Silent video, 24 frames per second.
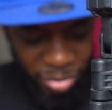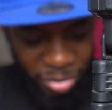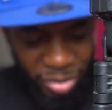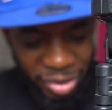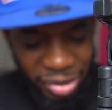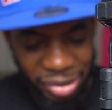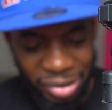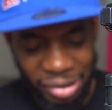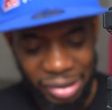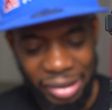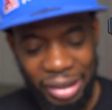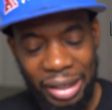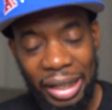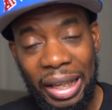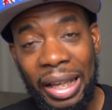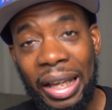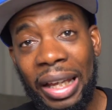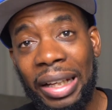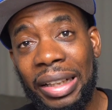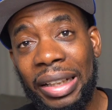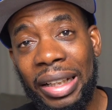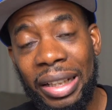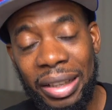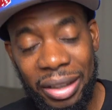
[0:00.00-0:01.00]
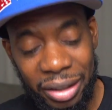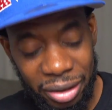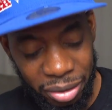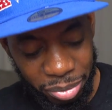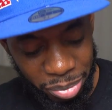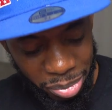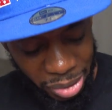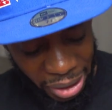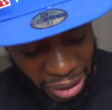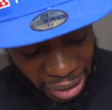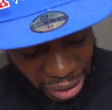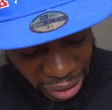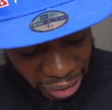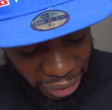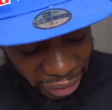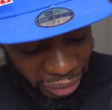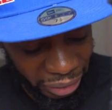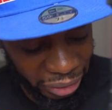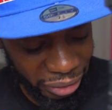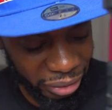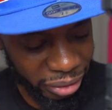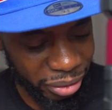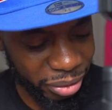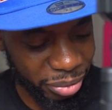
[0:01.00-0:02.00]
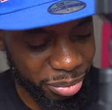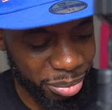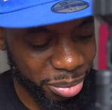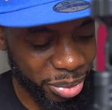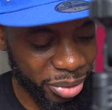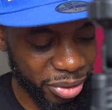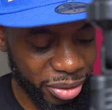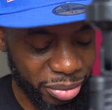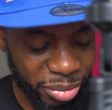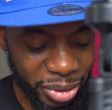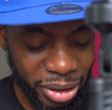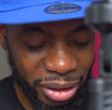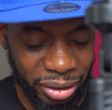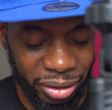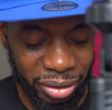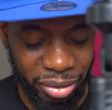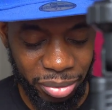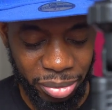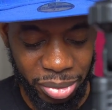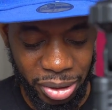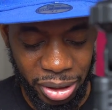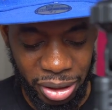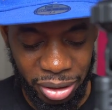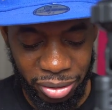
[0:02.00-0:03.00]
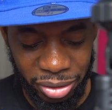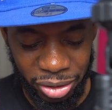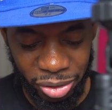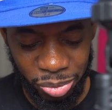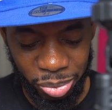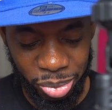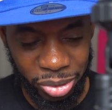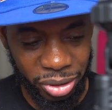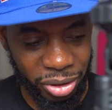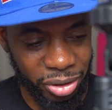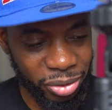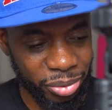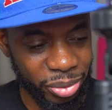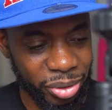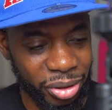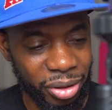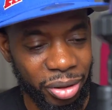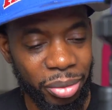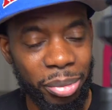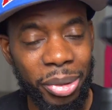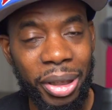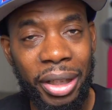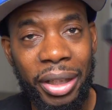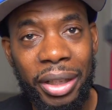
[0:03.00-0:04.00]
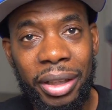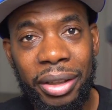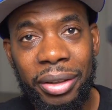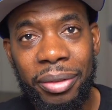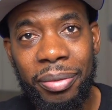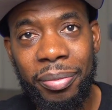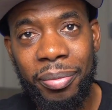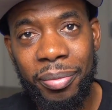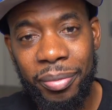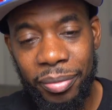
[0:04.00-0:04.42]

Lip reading: Slide that in the bag. Put it back in the bag. Just put this one in the bag.